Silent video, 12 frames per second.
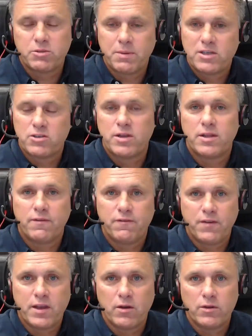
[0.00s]
especially in the
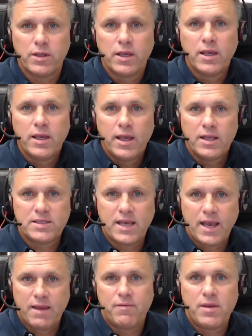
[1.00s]
field, it's
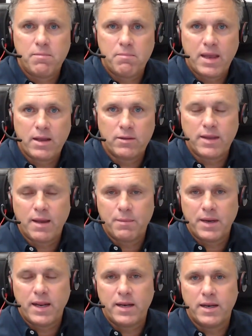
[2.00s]
a heavy male
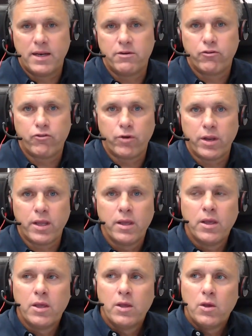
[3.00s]
dominated industry,
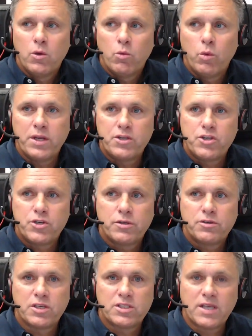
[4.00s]

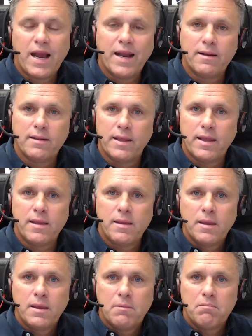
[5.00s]
which societally
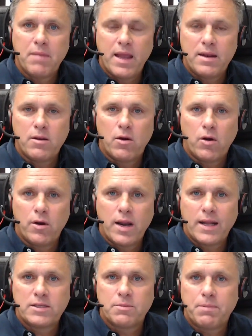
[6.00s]
men are
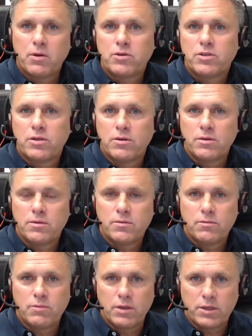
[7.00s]
not supposed to
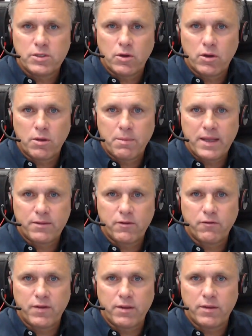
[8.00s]
really talk about
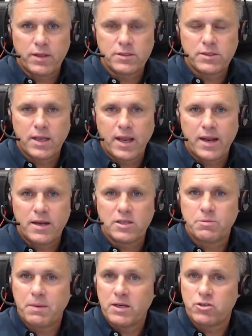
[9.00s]
their feelings, and
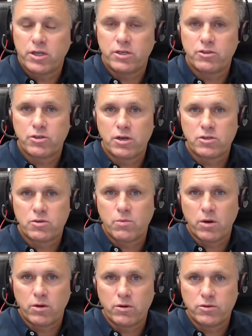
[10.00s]
especially construction
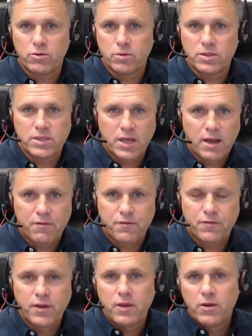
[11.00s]
workers who are
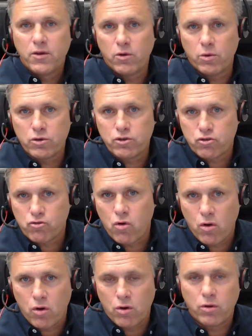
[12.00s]
tough, who are
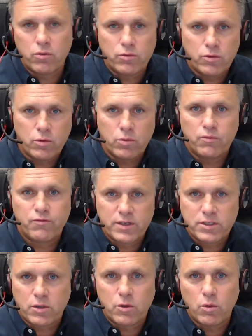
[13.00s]
strong, who do
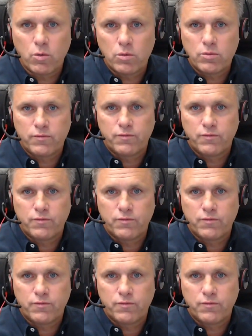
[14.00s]
physical